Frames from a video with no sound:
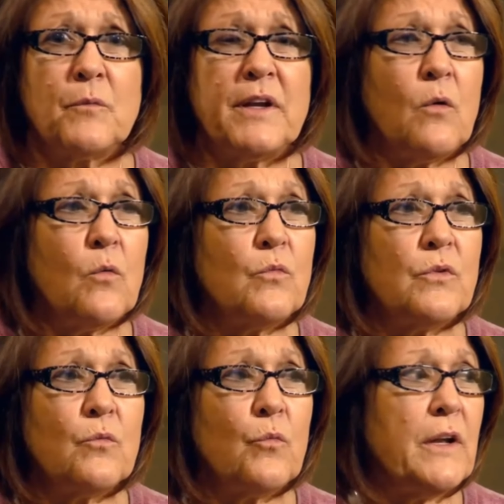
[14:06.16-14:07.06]
We
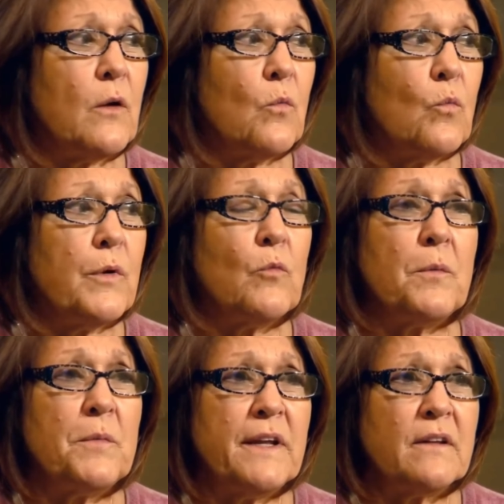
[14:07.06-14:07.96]

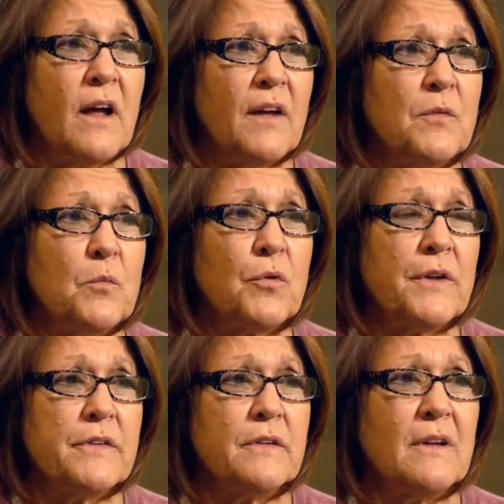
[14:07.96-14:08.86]
want him to get life in
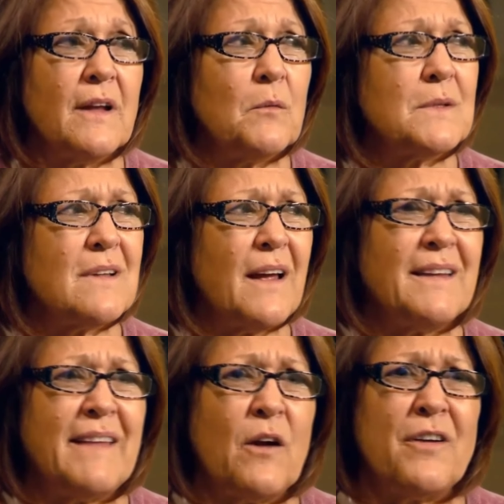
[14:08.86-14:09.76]
prison. It was
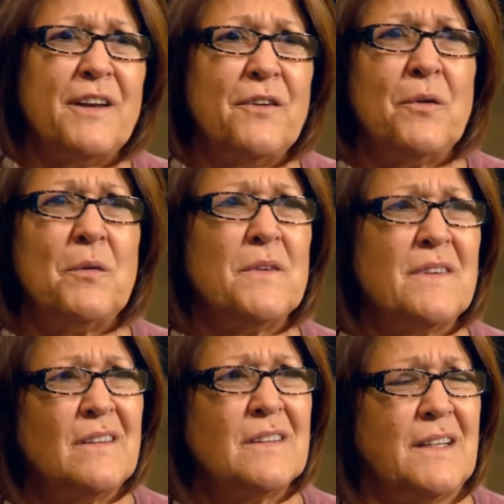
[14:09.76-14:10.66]
like they already knew he
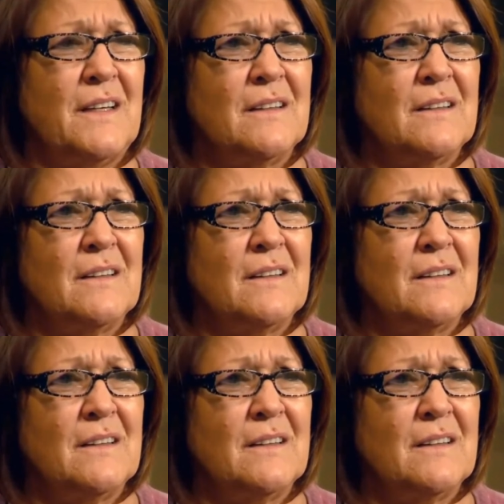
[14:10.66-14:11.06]
was guilty.